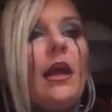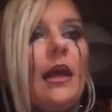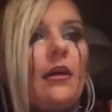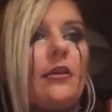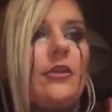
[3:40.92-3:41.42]

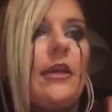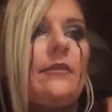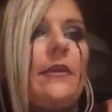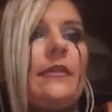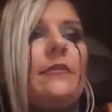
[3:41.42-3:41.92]
Alcatraz
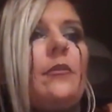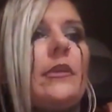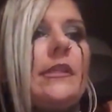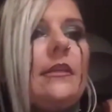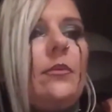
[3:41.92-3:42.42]
Festival
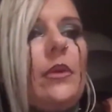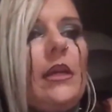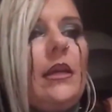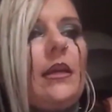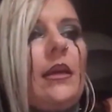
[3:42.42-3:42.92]
was this
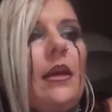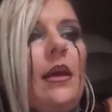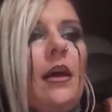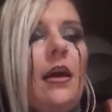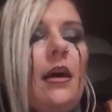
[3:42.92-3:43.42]
week.
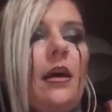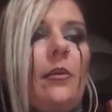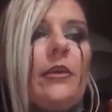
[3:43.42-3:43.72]
Uh,